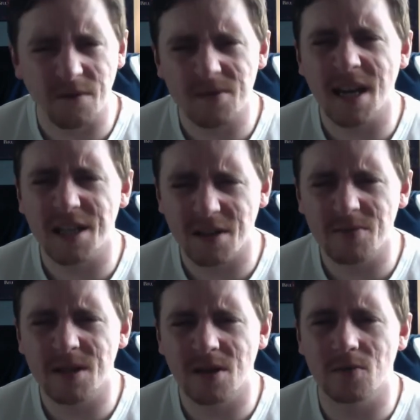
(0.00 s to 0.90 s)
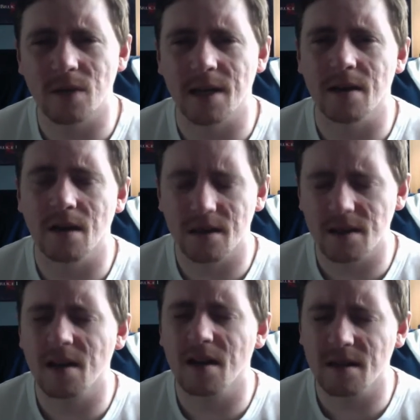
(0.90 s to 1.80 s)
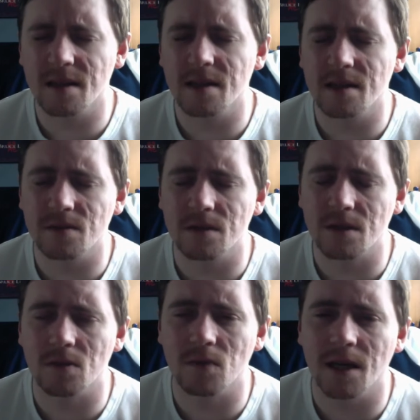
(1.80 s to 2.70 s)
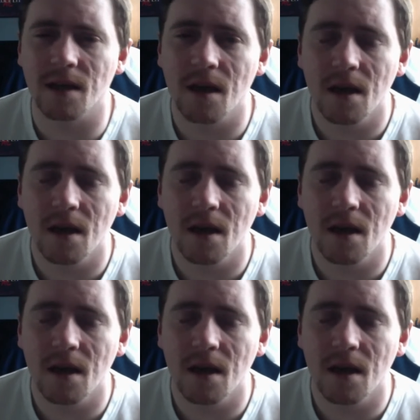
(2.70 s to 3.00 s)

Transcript: It was actually it was a good week. I think I think this was a good week.